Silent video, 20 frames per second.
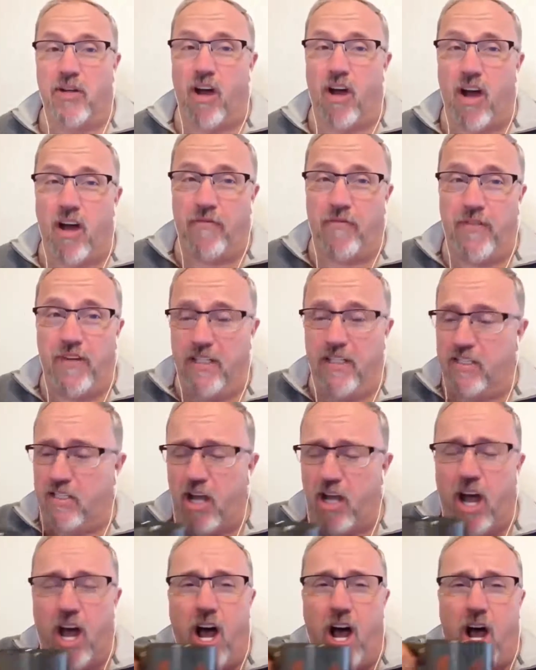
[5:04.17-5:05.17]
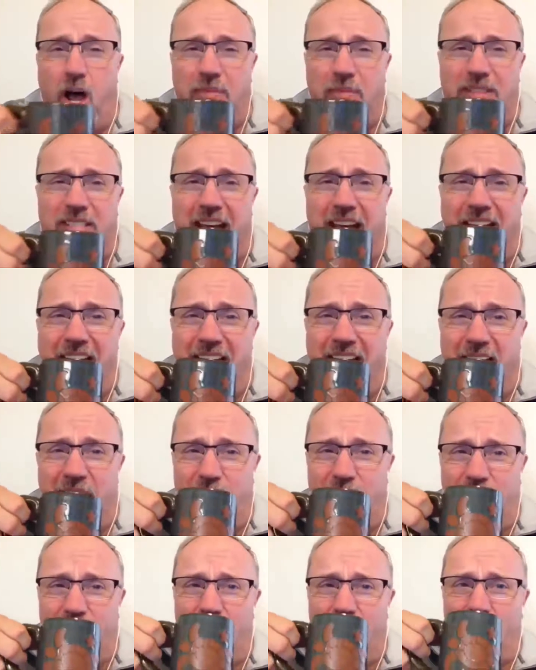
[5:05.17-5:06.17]
some coffee and calm
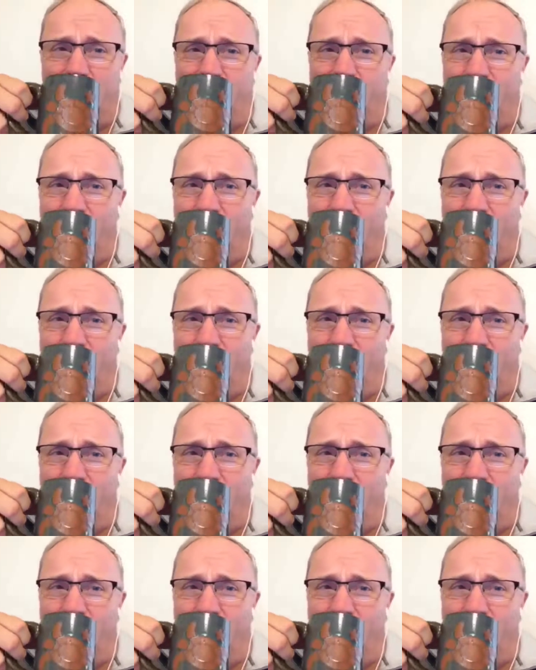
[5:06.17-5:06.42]
down.